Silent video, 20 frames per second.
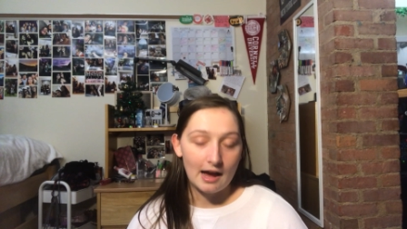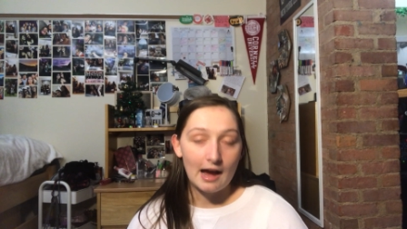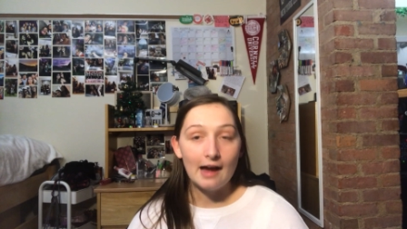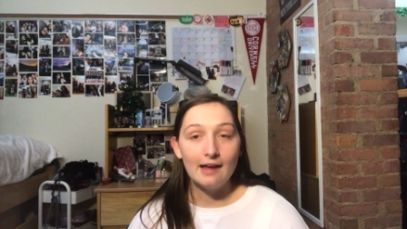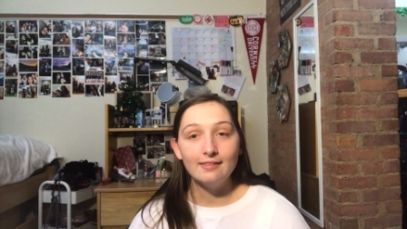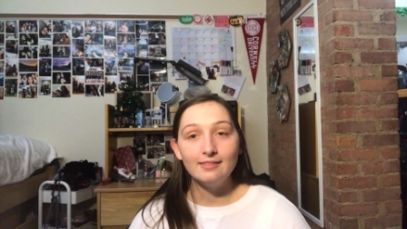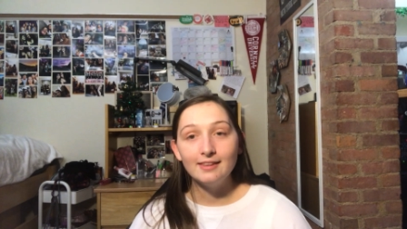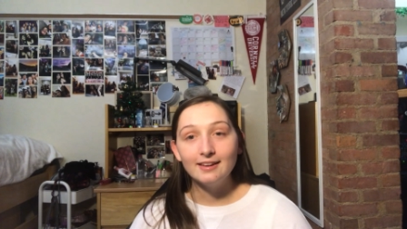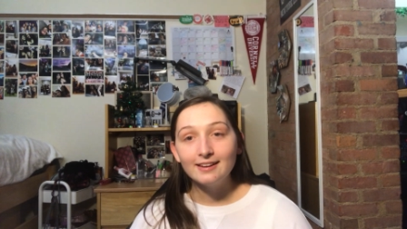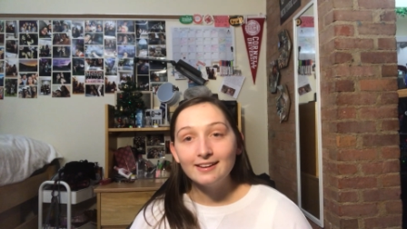
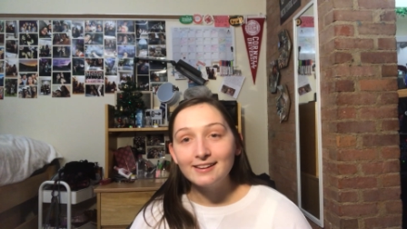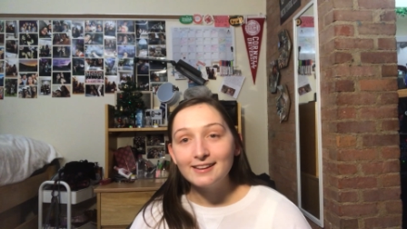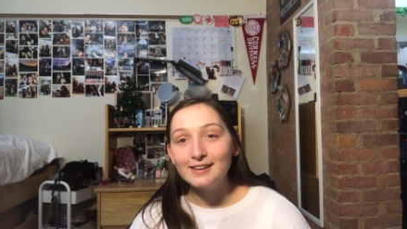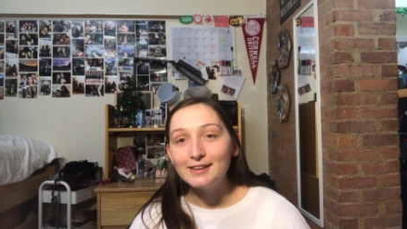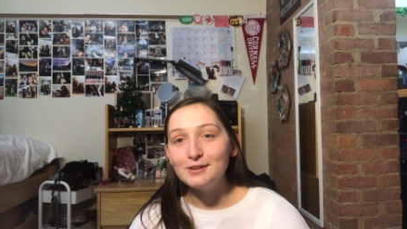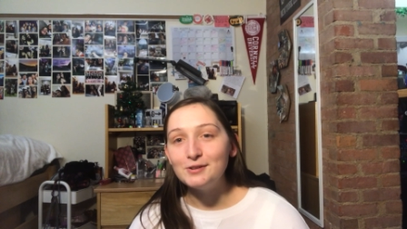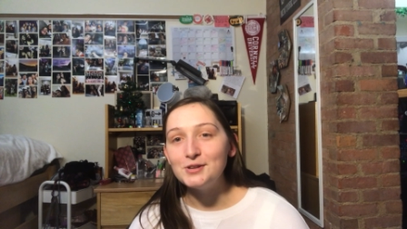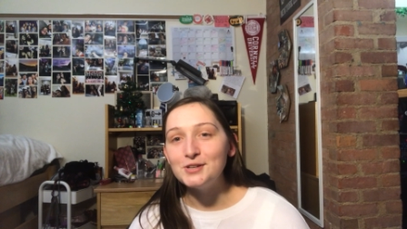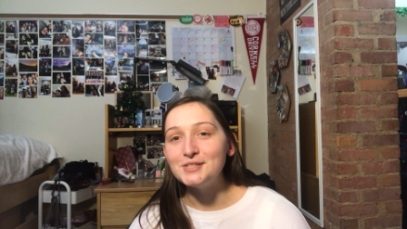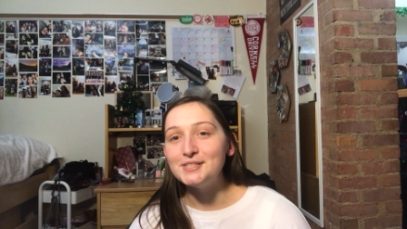I think
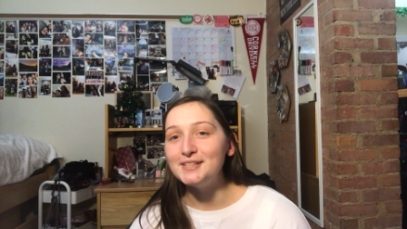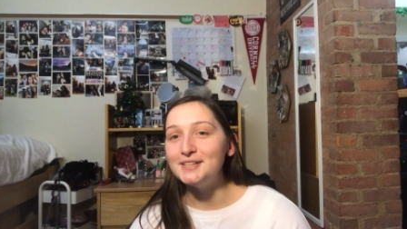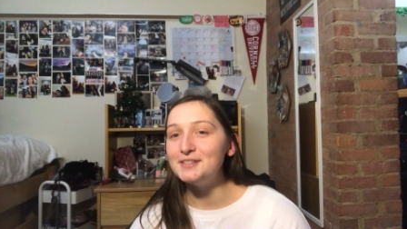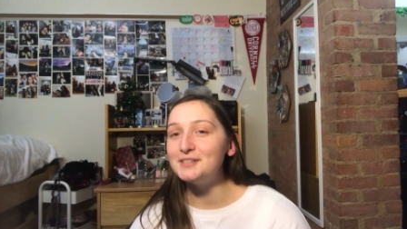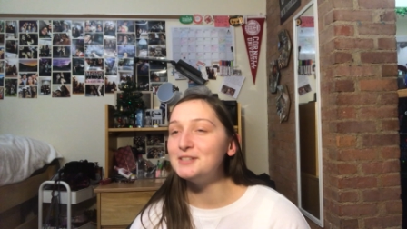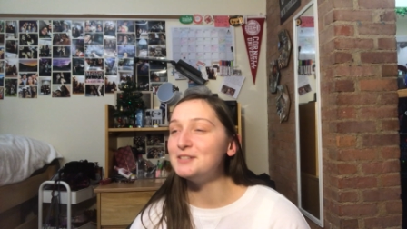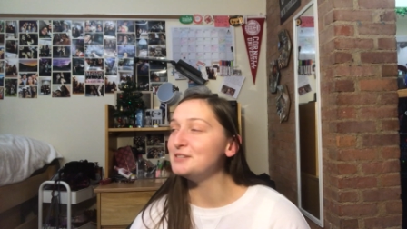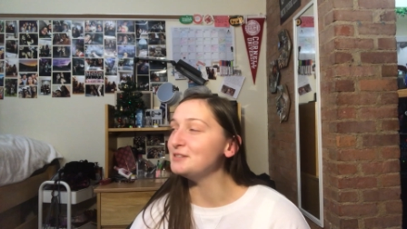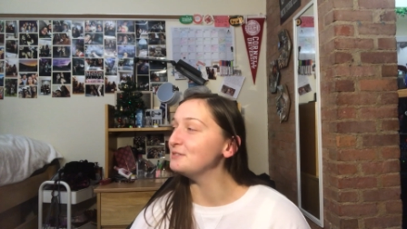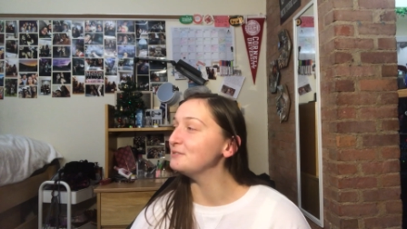you just need
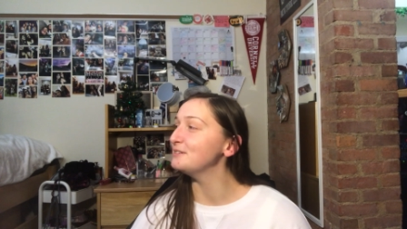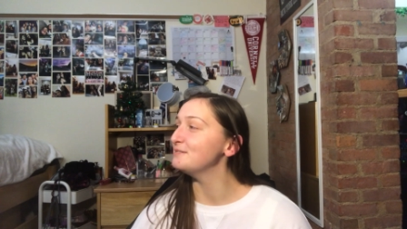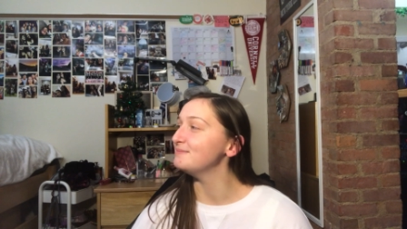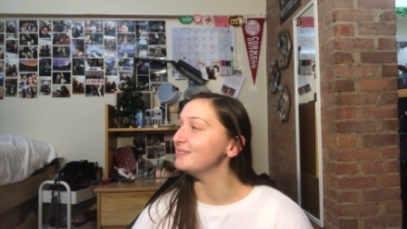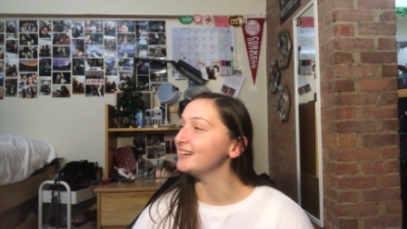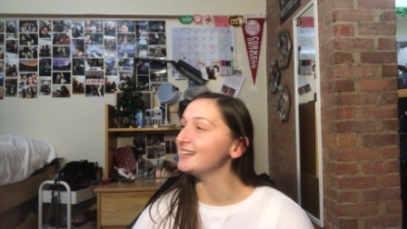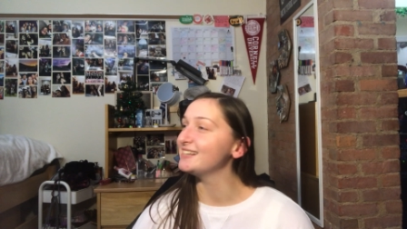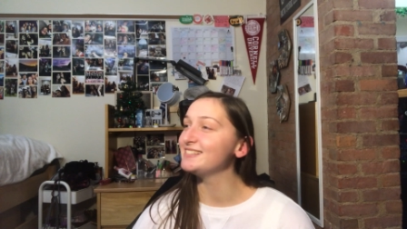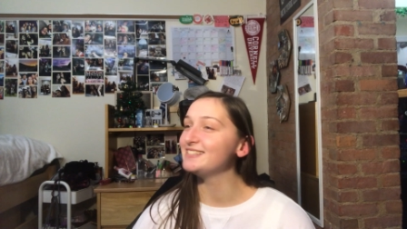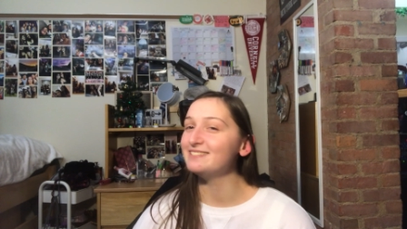to do what
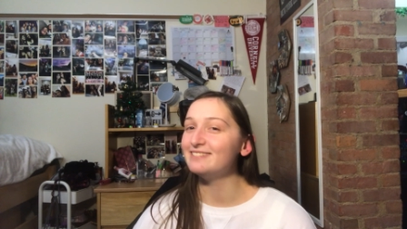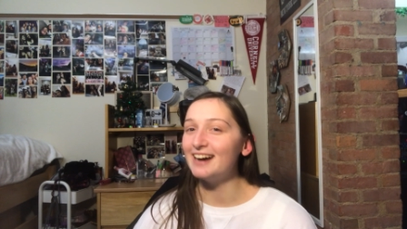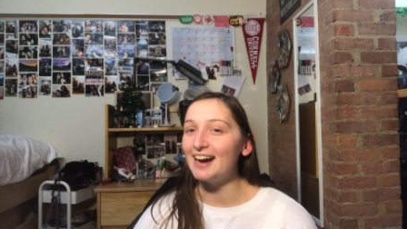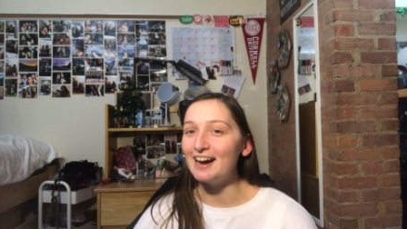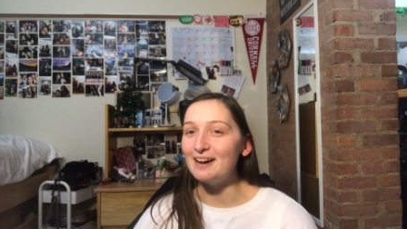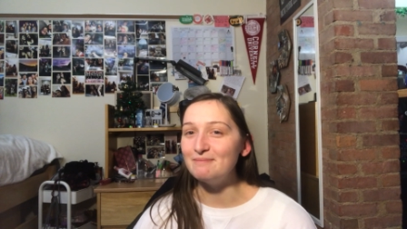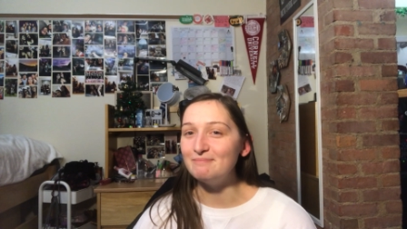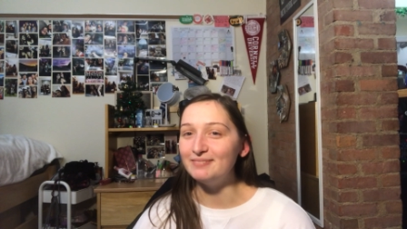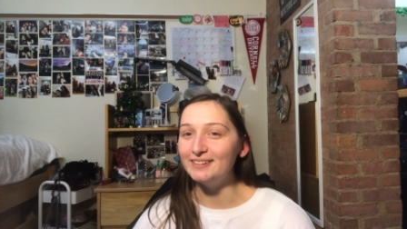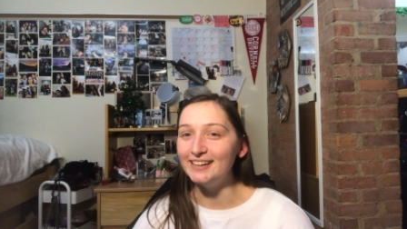makes you
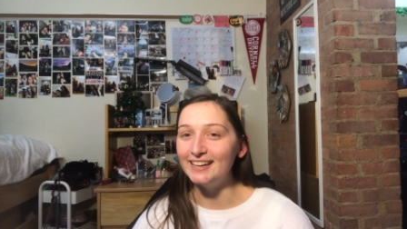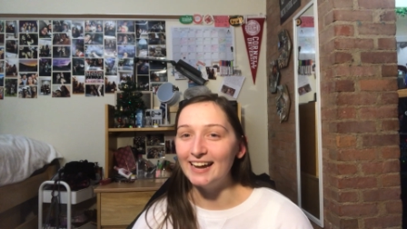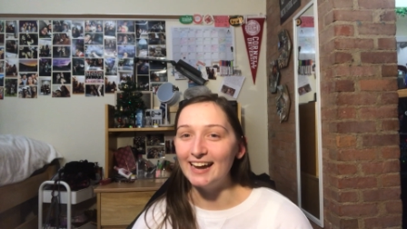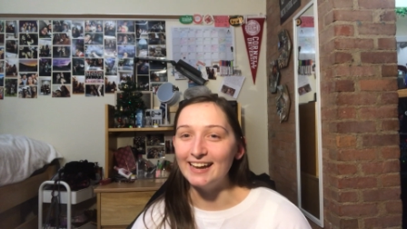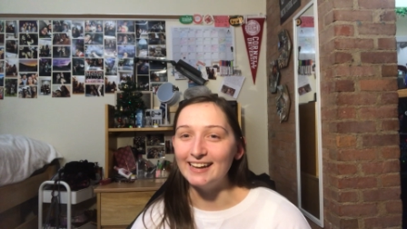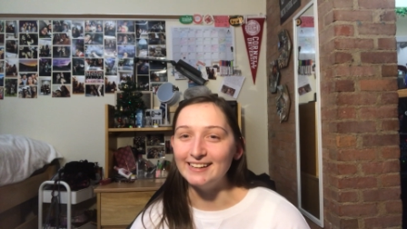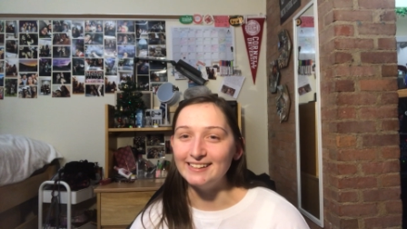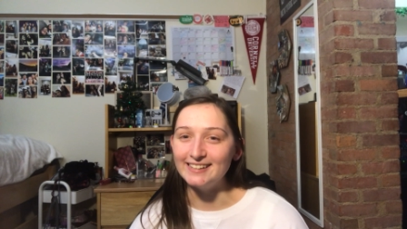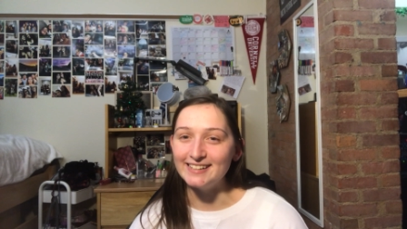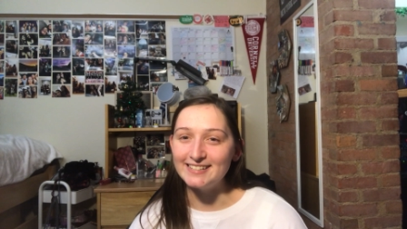happy,
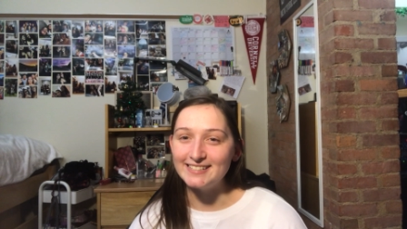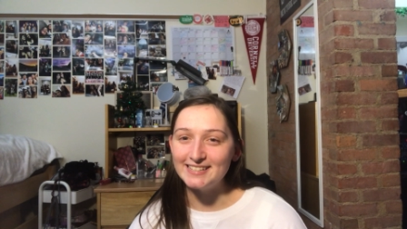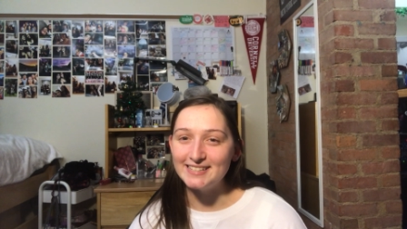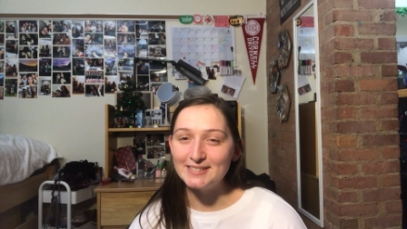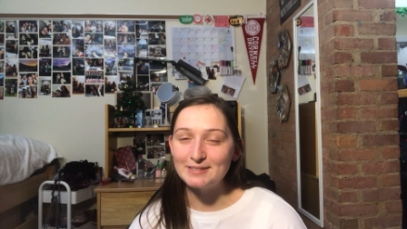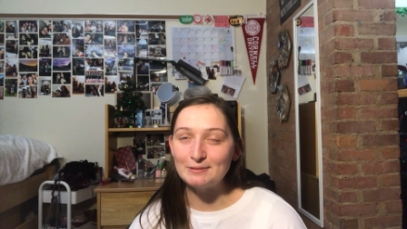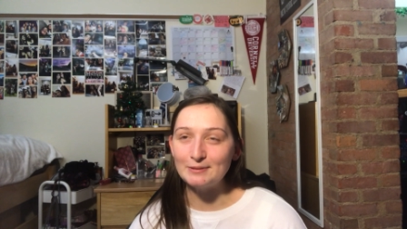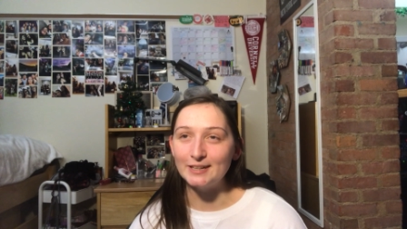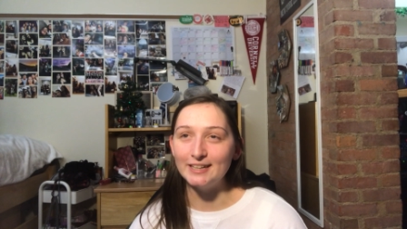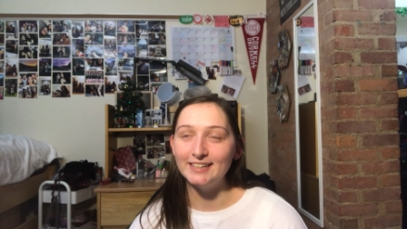and this
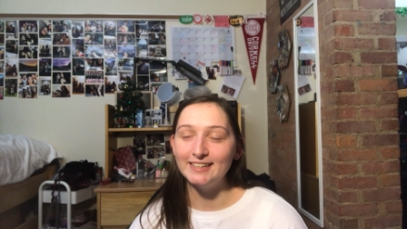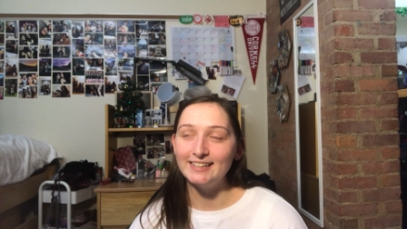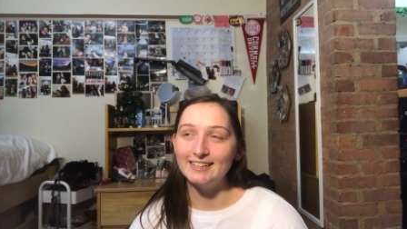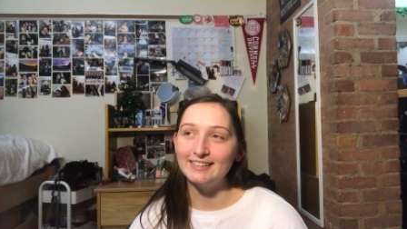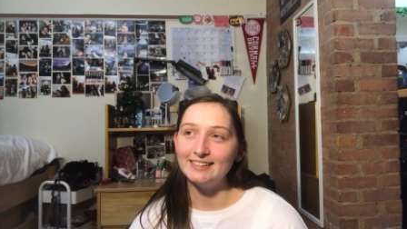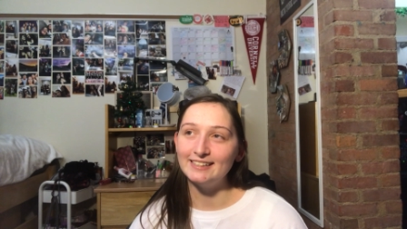is what